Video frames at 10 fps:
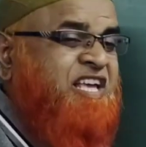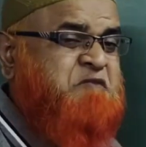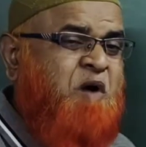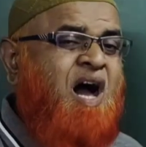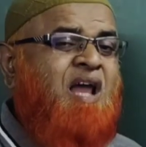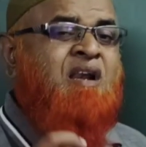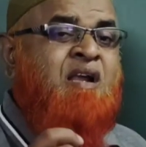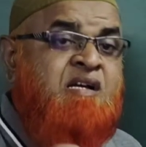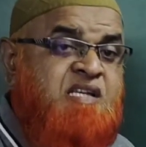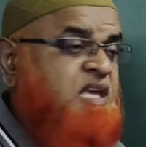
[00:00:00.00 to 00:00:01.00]
small
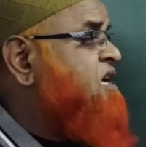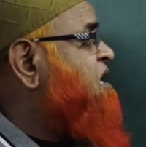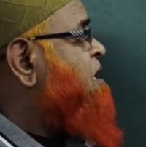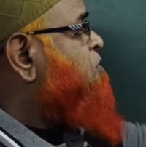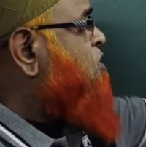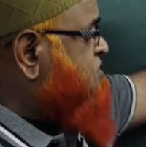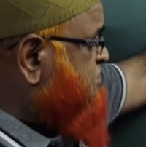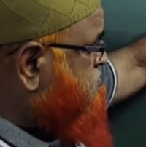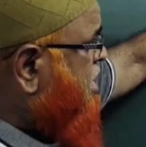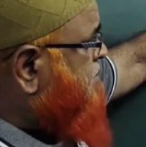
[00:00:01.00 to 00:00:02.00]
E, because of the
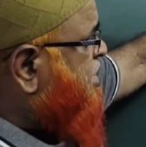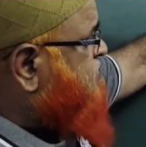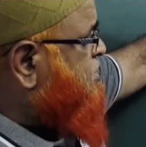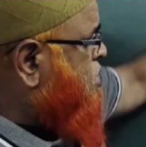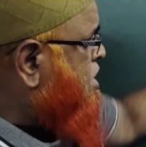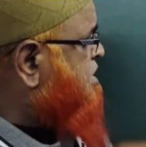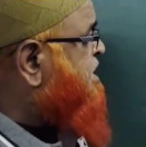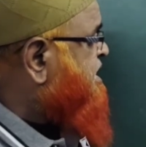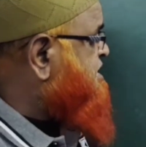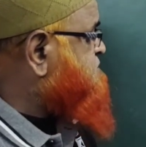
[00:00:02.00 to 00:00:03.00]
small part of the rod,
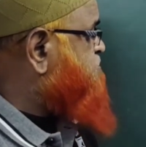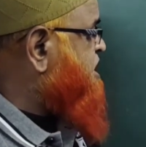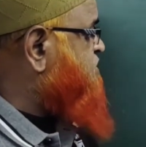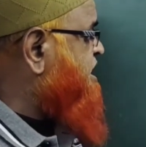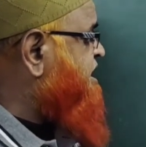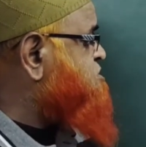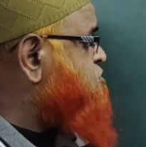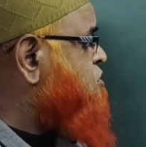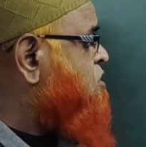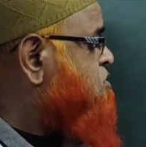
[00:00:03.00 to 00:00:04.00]
is BV
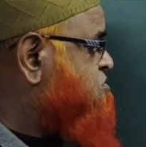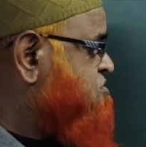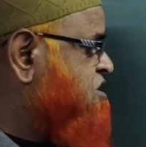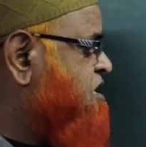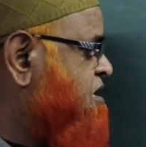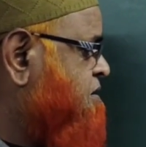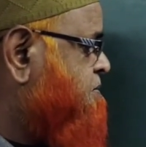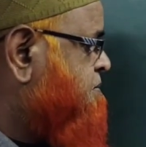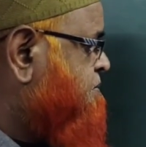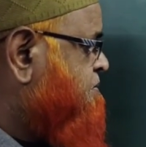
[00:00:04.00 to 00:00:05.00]
into DL.
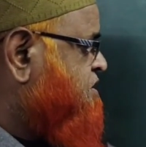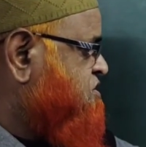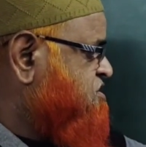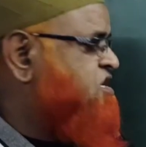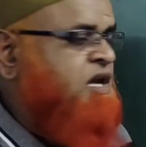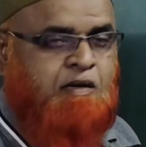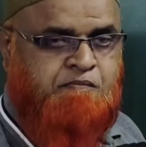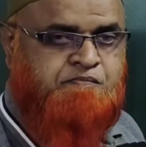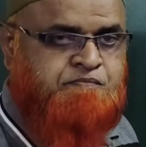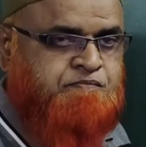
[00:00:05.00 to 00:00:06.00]
DL.
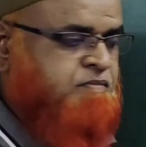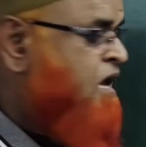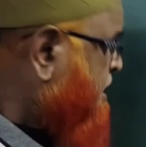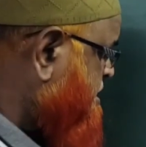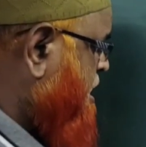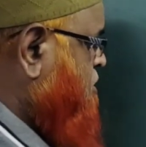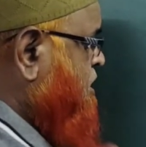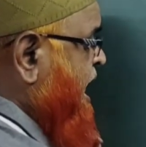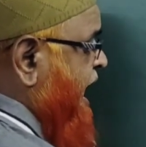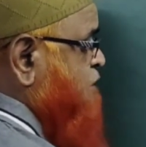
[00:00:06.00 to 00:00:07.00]
Now,
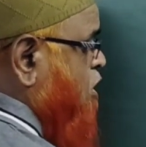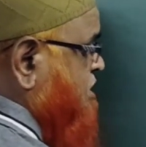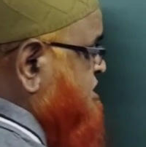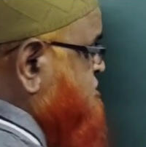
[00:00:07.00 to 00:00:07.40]
I want the